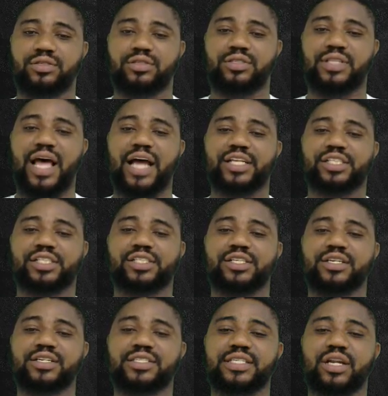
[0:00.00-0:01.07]
Starch,
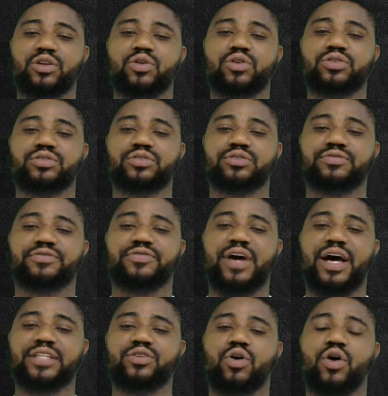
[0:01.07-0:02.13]
cellulose,
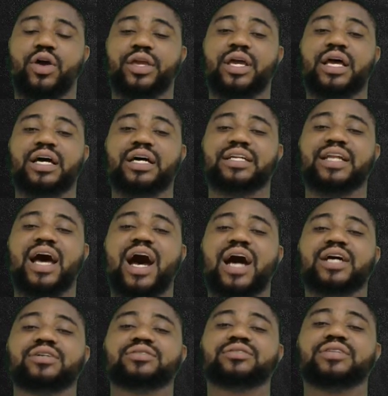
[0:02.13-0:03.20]
fat, oil.
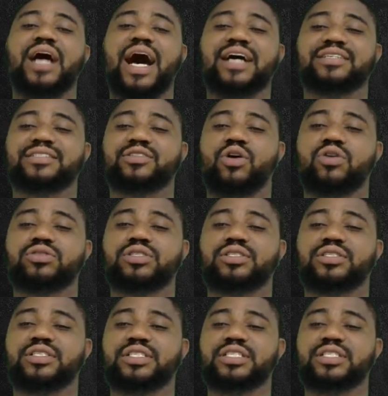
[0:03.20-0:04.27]
Now, as
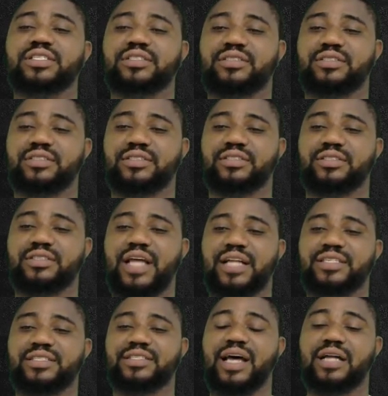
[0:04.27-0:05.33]
cotton is,
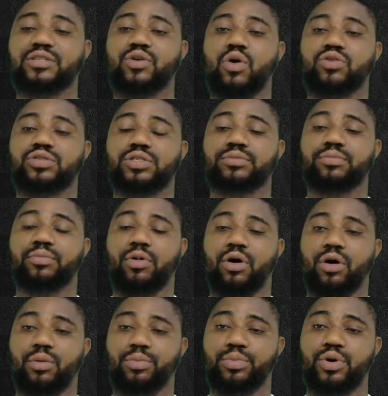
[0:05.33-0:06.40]
that cotton
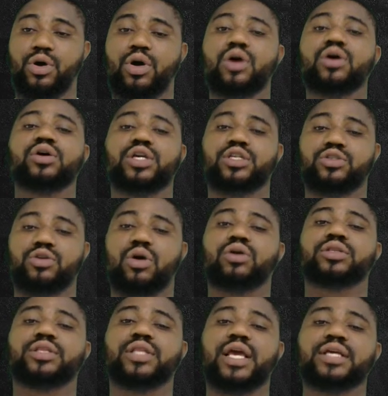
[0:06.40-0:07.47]
bulb, it
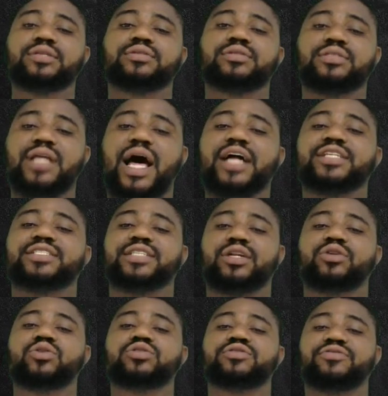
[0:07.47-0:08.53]
contains starch,
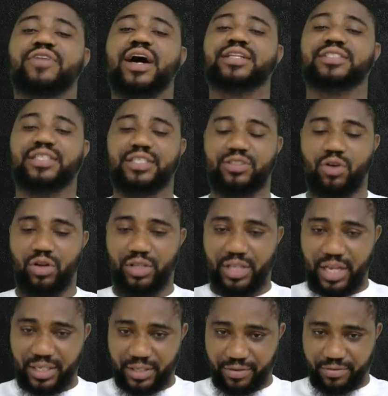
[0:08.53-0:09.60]
cellulose, fat, it
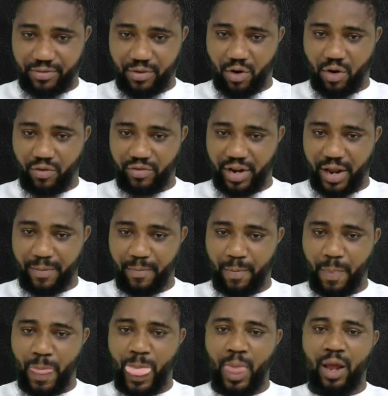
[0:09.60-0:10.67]
contains the 4 of them.
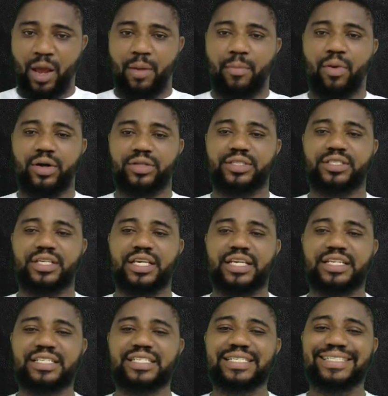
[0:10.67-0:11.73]
But
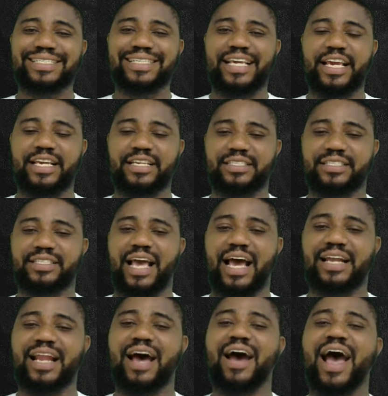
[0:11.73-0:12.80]
in this case, they
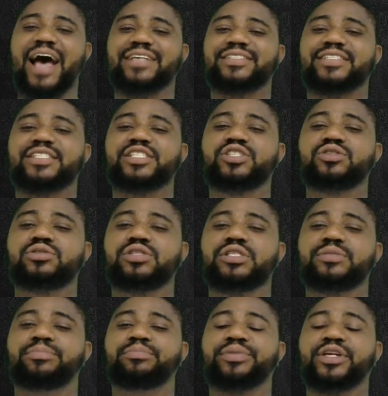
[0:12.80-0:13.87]
are now asking you
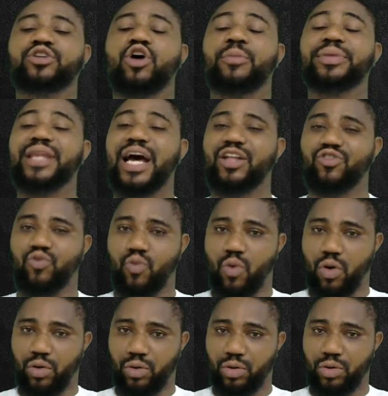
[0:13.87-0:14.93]
the predominant
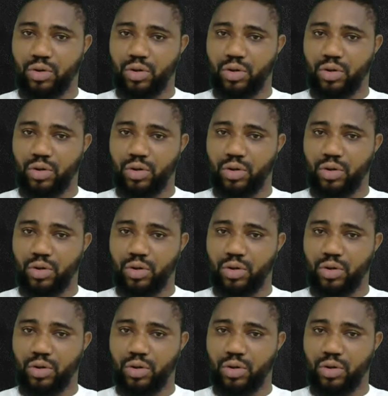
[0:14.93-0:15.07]
one,